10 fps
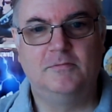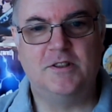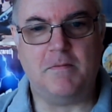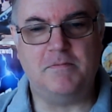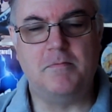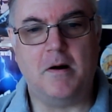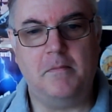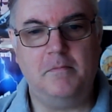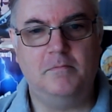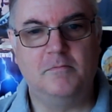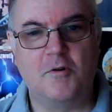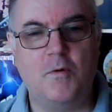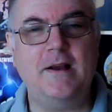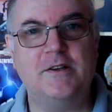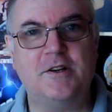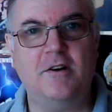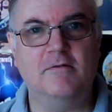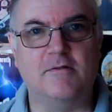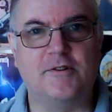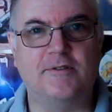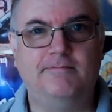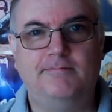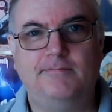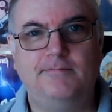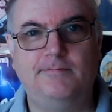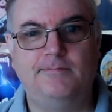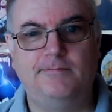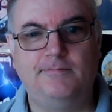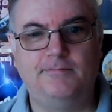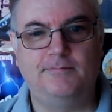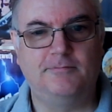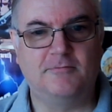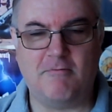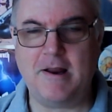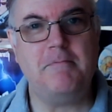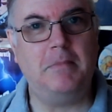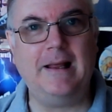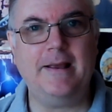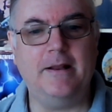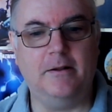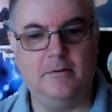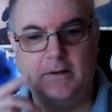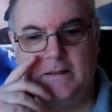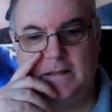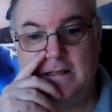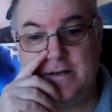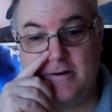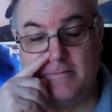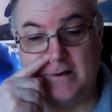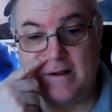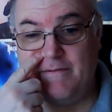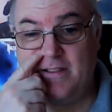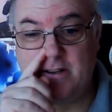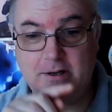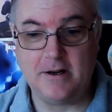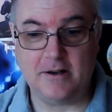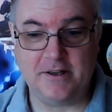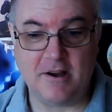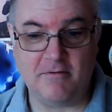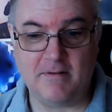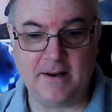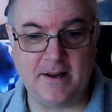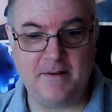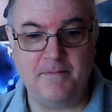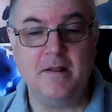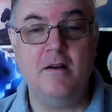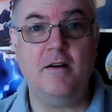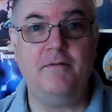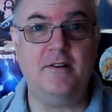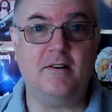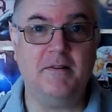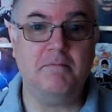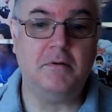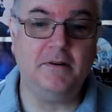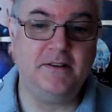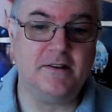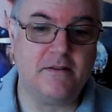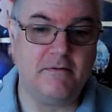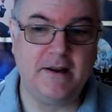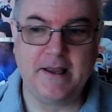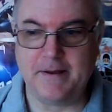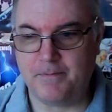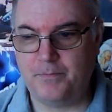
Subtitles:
Top to bottom, great songs. Great playing. So I'm going to give this an RTO ranking of 9.3.